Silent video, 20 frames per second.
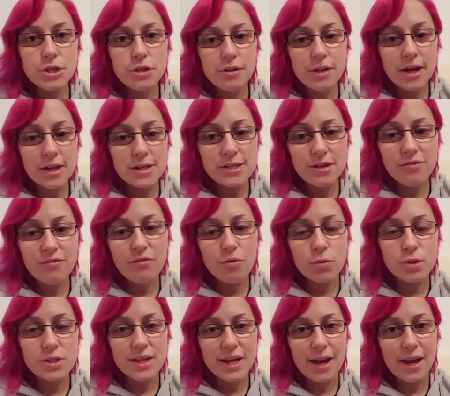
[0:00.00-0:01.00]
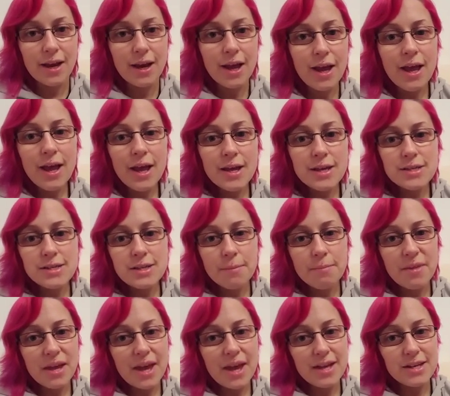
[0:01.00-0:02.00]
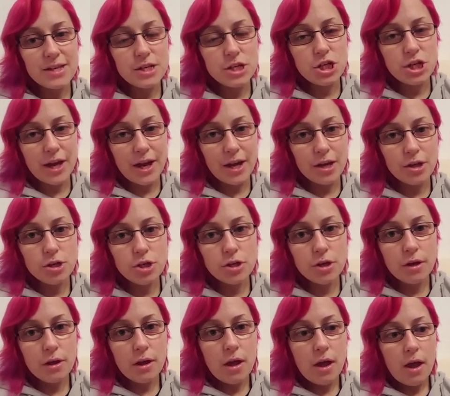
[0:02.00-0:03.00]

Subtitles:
2014, something had to change.